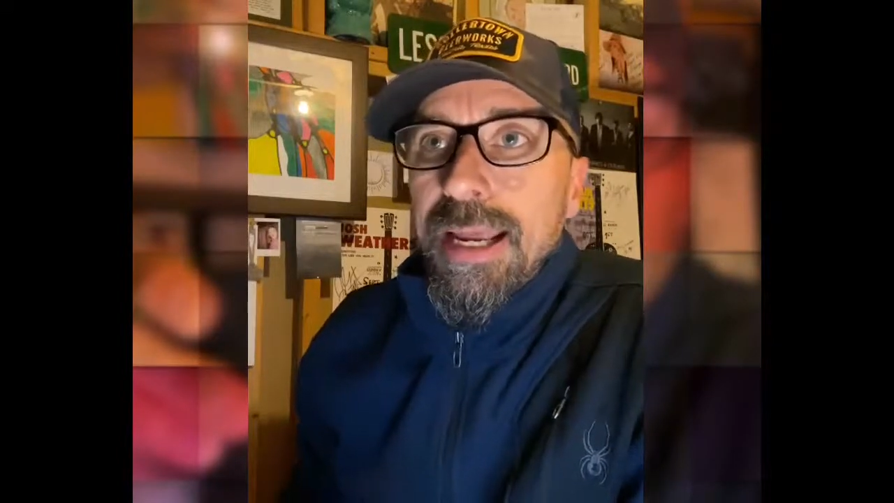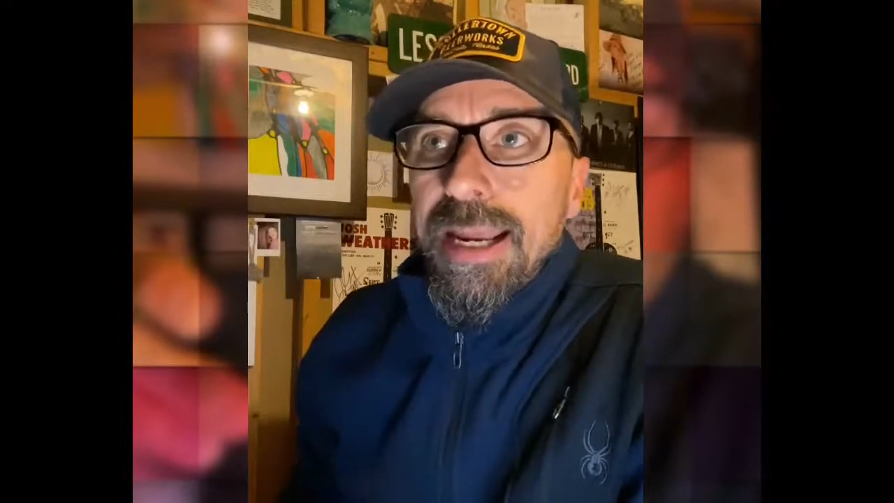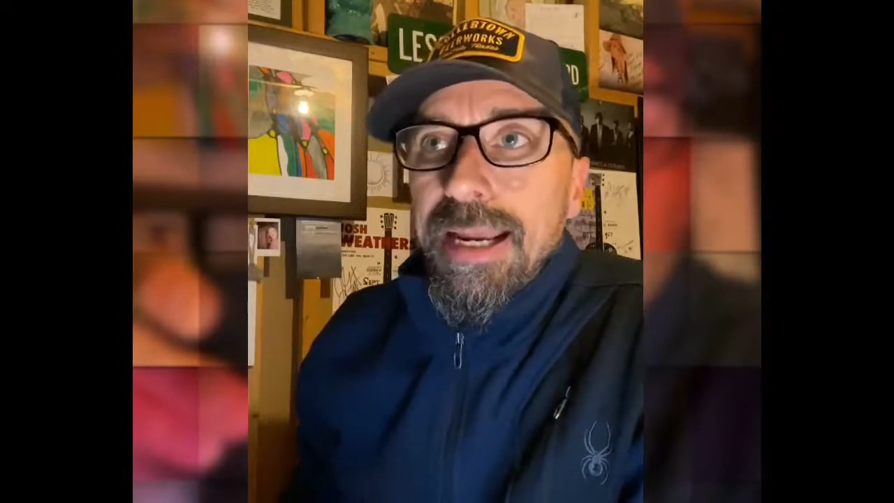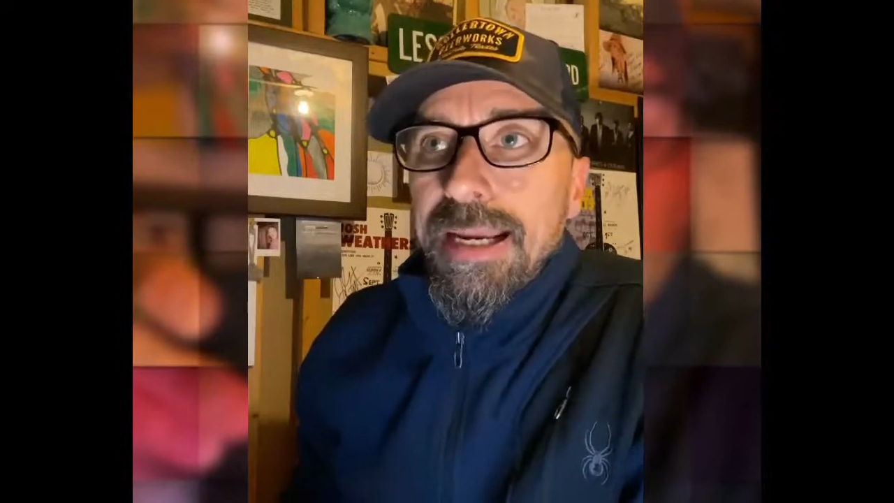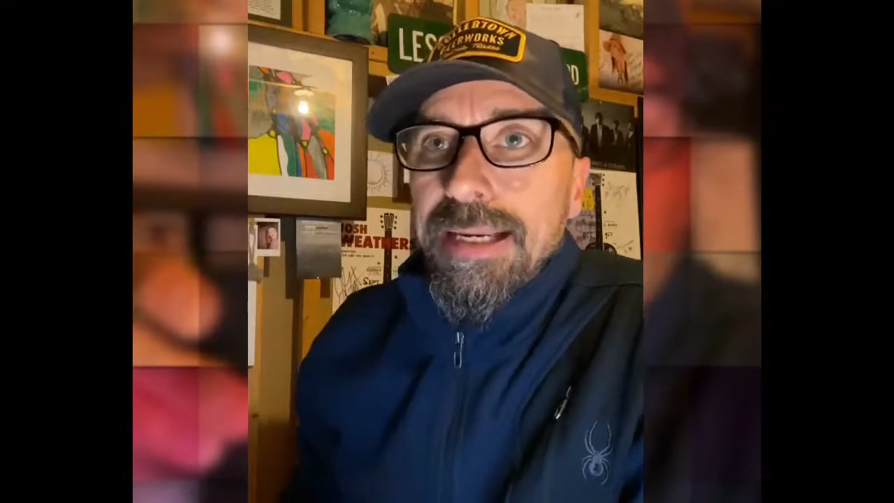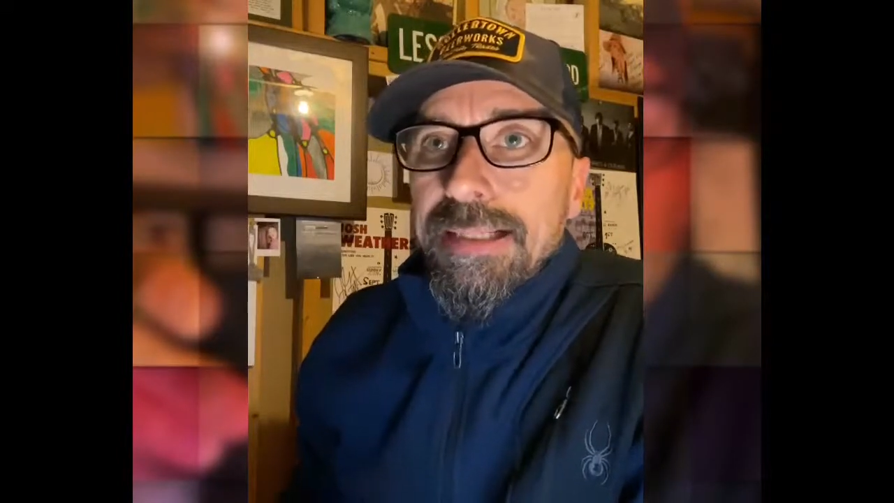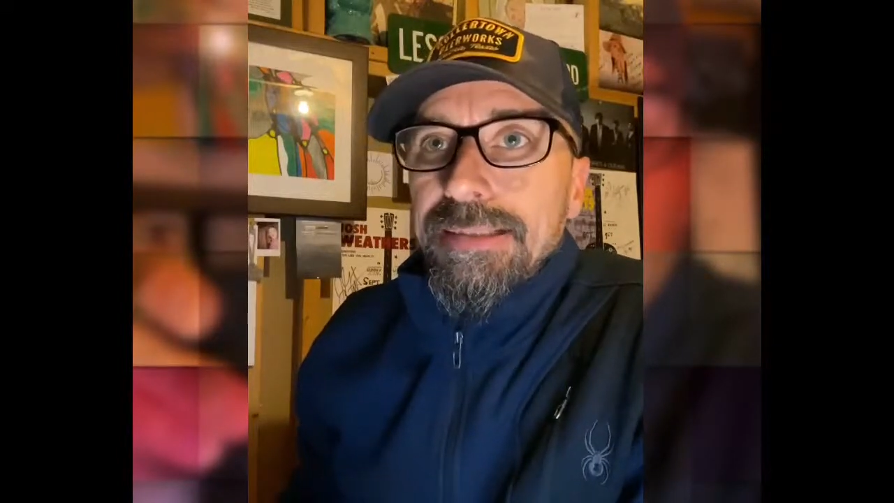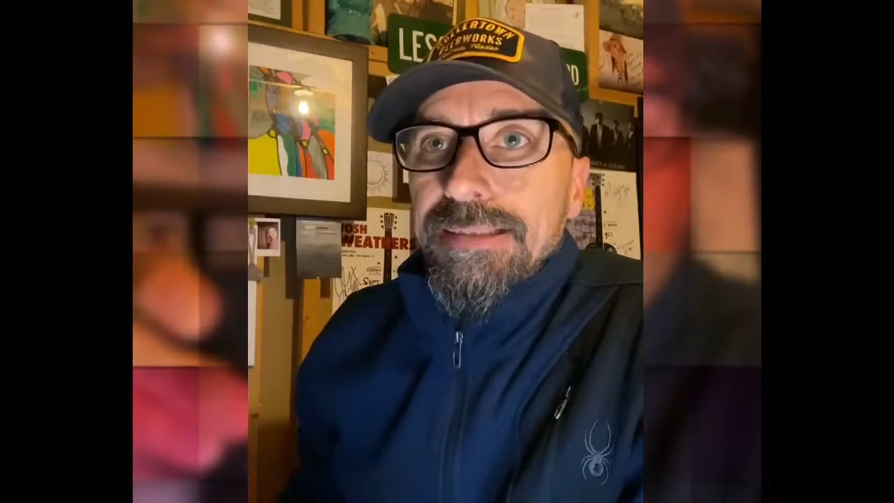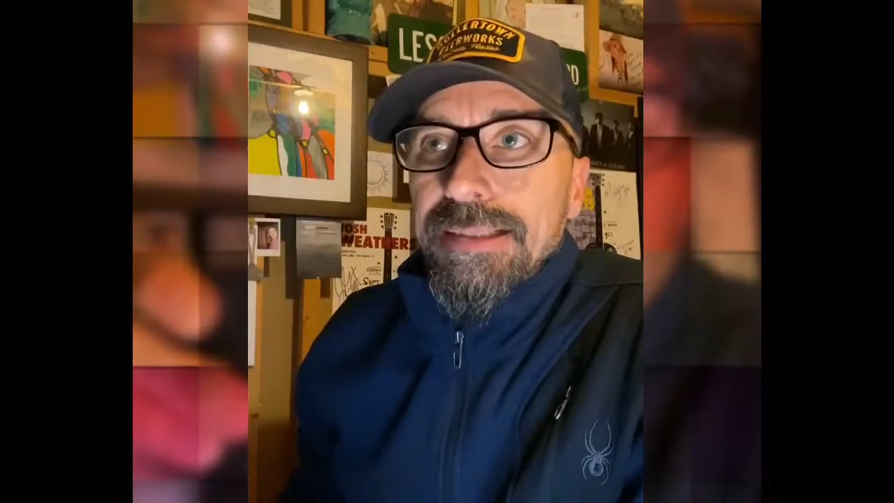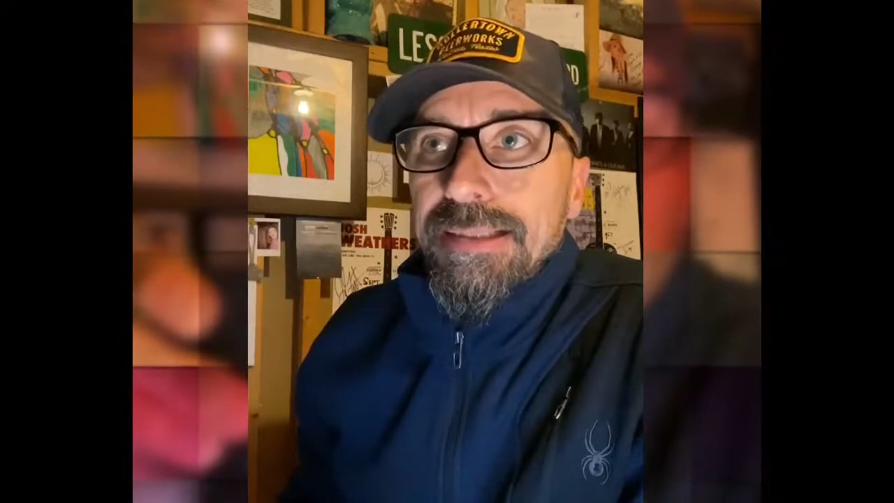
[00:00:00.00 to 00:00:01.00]

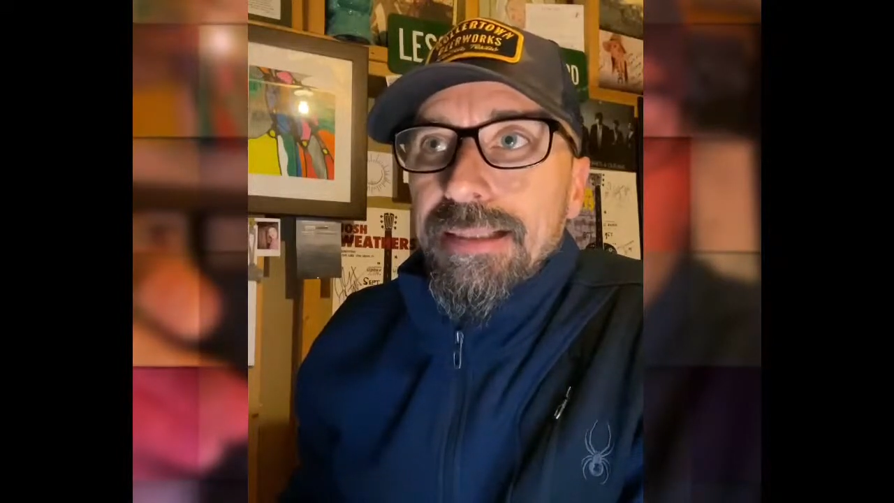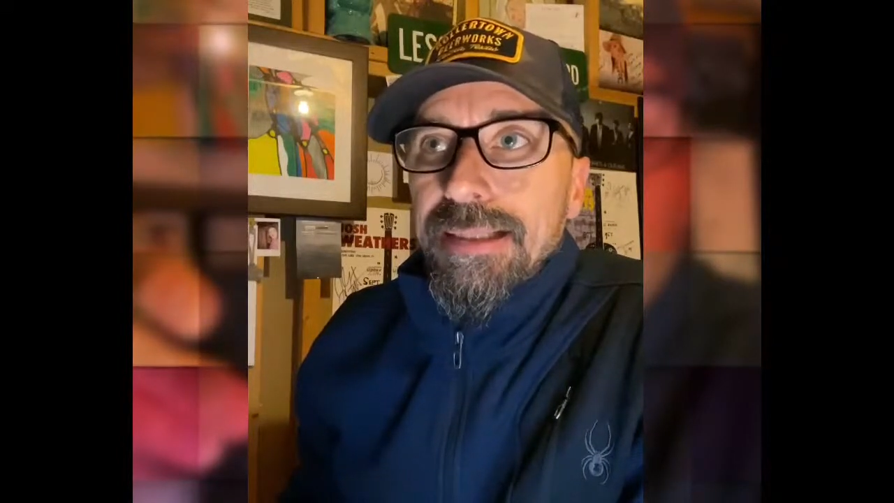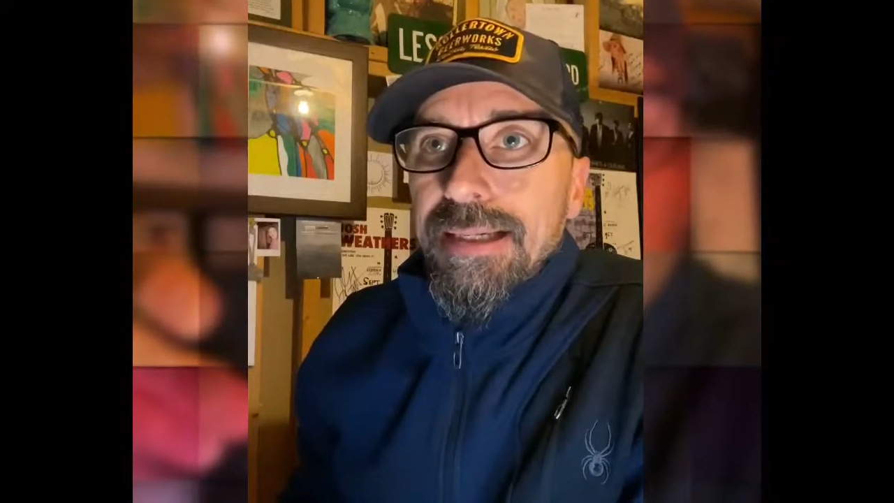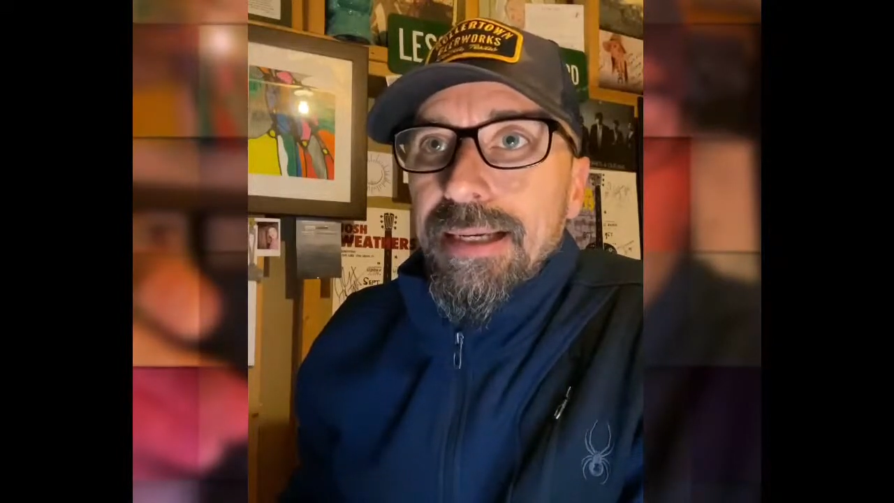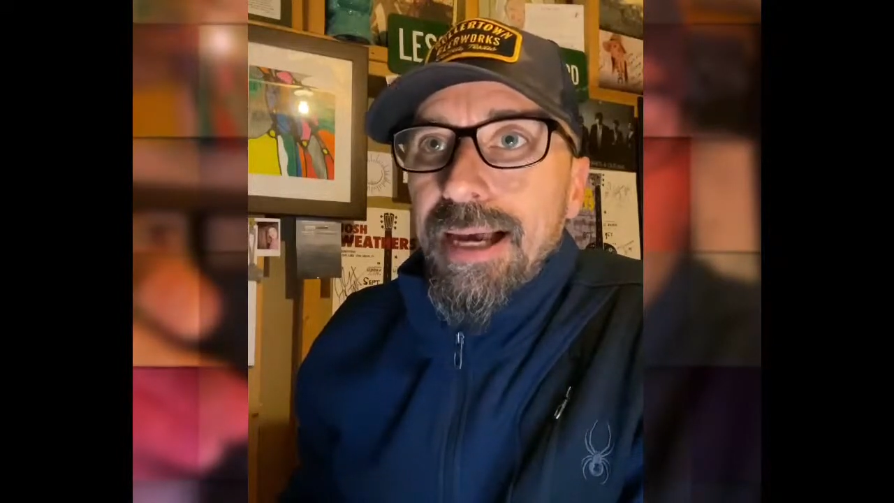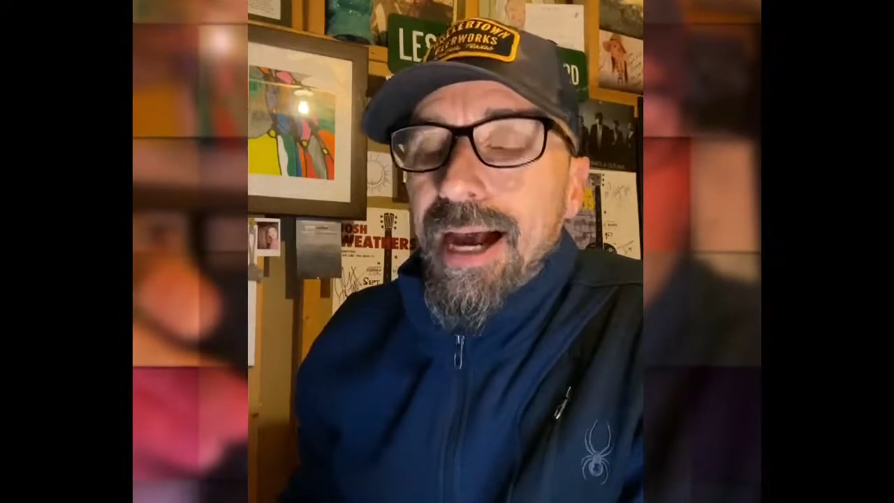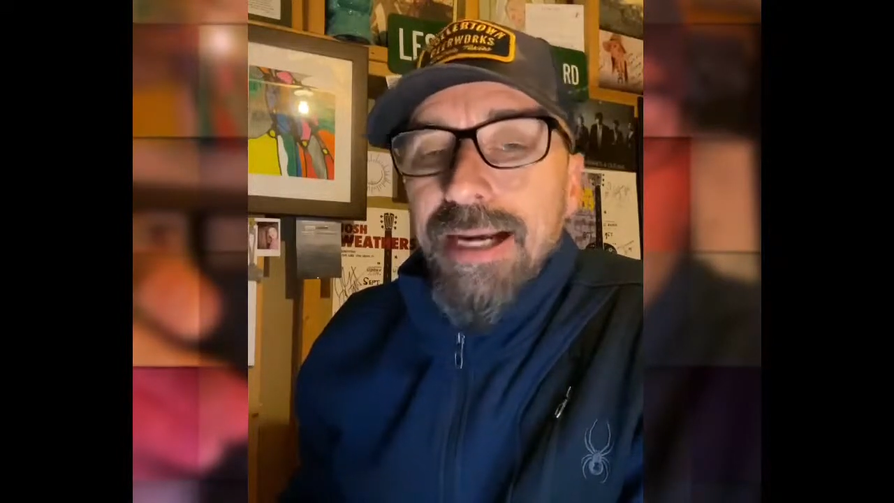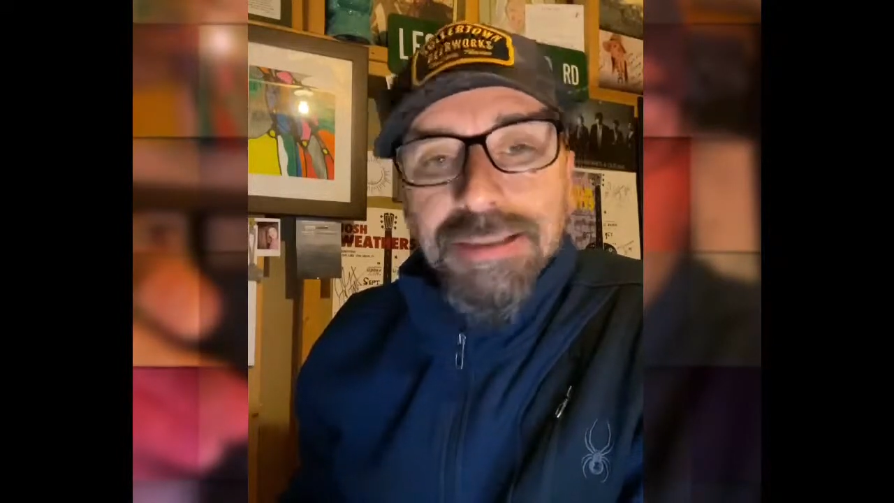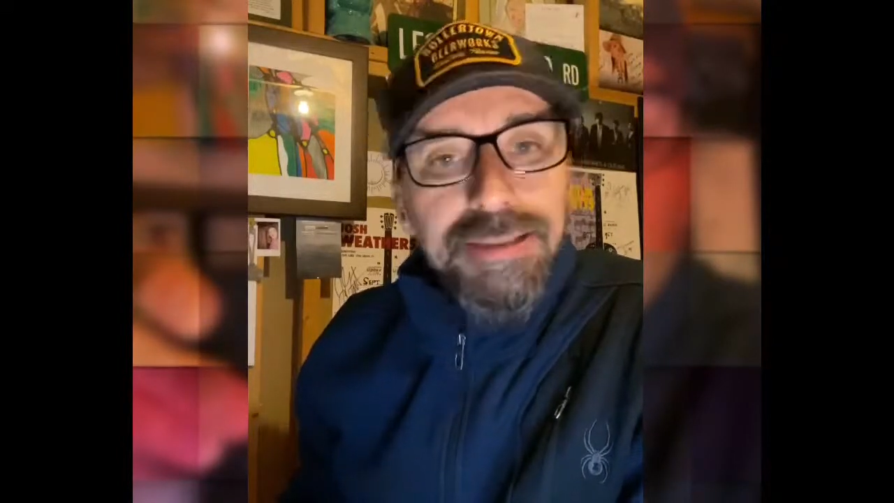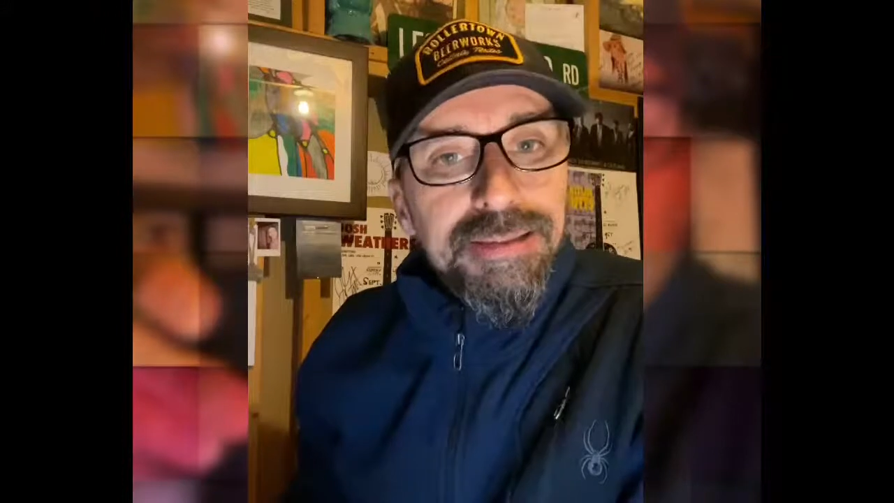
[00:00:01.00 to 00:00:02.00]
And I just